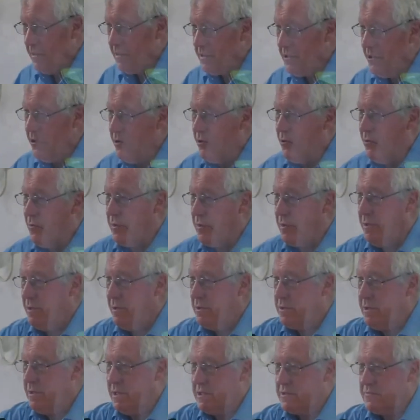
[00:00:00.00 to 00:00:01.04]
So the
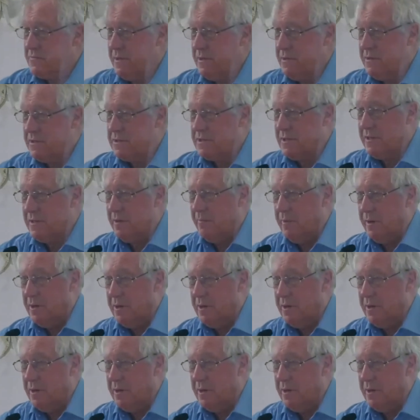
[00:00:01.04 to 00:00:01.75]
contrast, when you see the